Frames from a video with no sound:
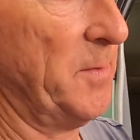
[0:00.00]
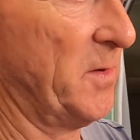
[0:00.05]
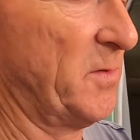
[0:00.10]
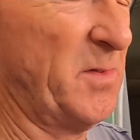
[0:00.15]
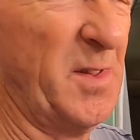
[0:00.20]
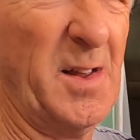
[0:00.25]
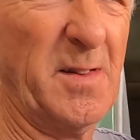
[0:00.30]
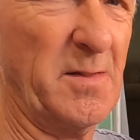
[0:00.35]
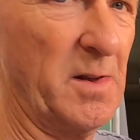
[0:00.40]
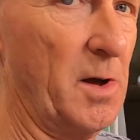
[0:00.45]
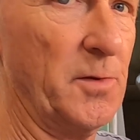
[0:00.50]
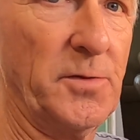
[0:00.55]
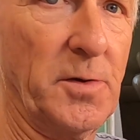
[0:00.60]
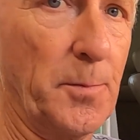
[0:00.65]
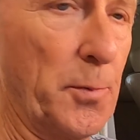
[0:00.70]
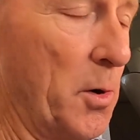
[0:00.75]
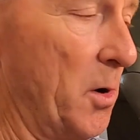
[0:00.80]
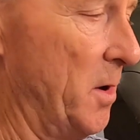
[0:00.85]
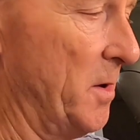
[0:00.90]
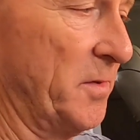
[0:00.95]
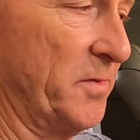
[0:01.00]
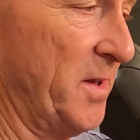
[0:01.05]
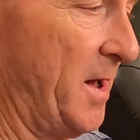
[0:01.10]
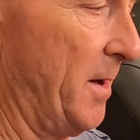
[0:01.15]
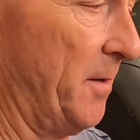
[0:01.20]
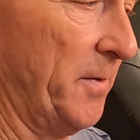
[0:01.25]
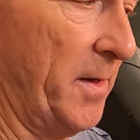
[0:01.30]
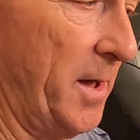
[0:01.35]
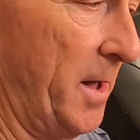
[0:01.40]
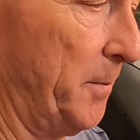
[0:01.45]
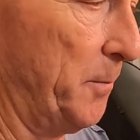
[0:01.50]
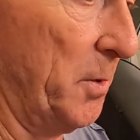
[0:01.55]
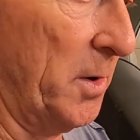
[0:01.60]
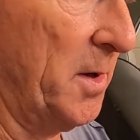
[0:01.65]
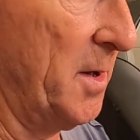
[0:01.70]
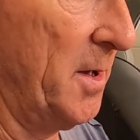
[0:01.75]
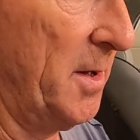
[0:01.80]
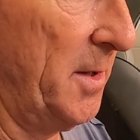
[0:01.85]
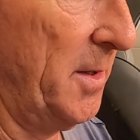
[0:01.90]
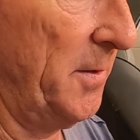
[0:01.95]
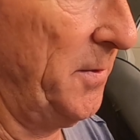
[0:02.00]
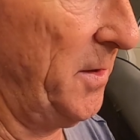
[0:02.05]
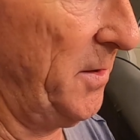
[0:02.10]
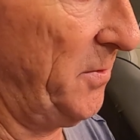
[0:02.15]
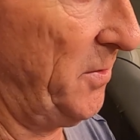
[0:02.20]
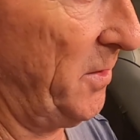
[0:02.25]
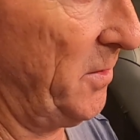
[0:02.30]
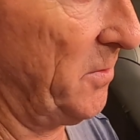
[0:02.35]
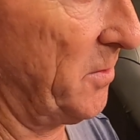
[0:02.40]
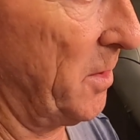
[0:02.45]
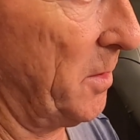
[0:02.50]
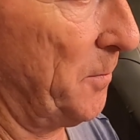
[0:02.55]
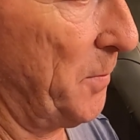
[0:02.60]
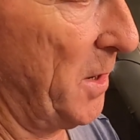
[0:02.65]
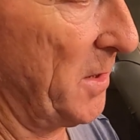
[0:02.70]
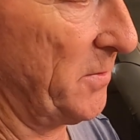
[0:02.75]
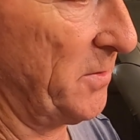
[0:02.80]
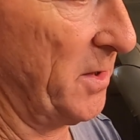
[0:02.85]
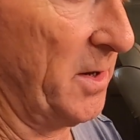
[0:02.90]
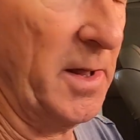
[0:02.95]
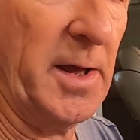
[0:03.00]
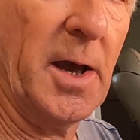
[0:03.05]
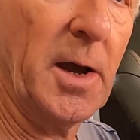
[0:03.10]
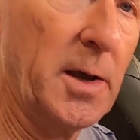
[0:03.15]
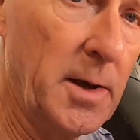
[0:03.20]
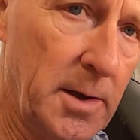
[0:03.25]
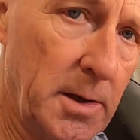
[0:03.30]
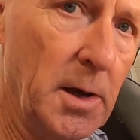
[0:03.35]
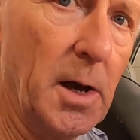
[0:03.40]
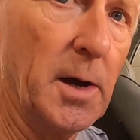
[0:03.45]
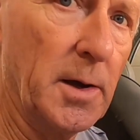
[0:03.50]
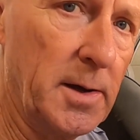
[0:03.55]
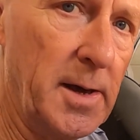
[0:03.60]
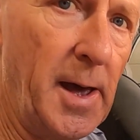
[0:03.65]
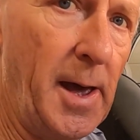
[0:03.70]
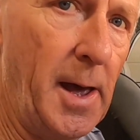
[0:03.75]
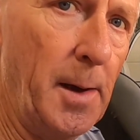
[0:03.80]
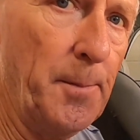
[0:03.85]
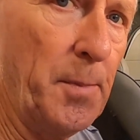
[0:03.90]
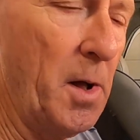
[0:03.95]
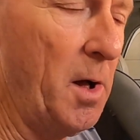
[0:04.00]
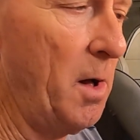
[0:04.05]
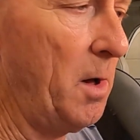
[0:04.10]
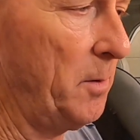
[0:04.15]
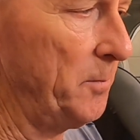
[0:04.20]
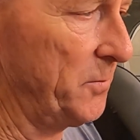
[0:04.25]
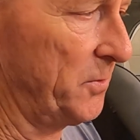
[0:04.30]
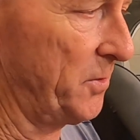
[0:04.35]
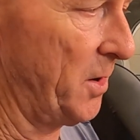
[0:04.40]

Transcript: There's loads of products out there, but this is basically a care balm.